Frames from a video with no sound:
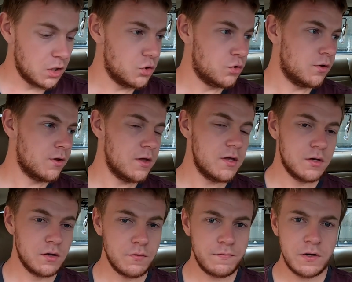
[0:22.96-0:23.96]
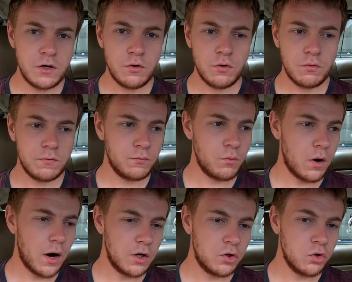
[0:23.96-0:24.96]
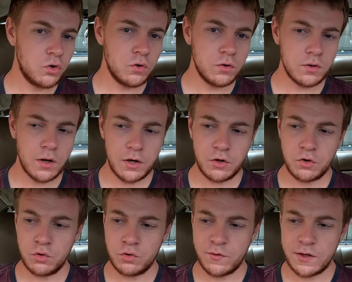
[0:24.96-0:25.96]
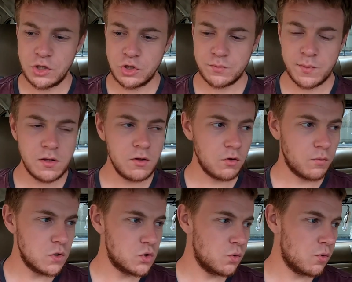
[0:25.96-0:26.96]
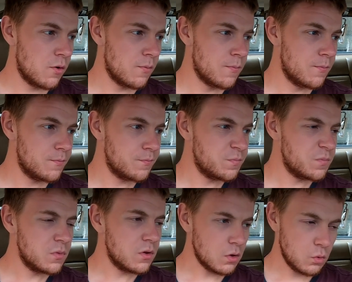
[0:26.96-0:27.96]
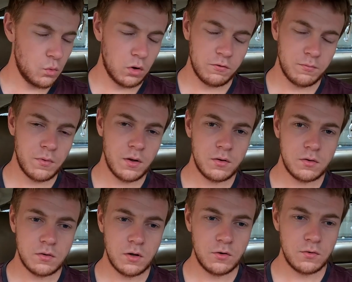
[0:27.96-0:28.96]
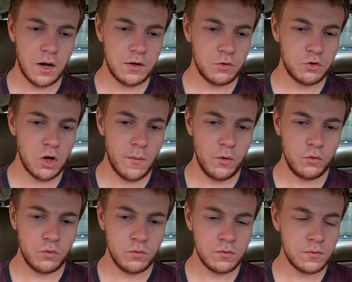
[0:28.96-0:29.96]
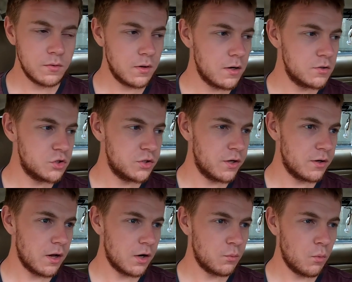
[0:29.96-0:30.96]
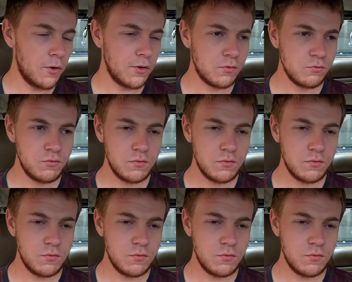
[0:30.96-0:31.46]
And you'll see in the video of what I had to do to each speaker, which was one of them had no terminals on, and she had the wires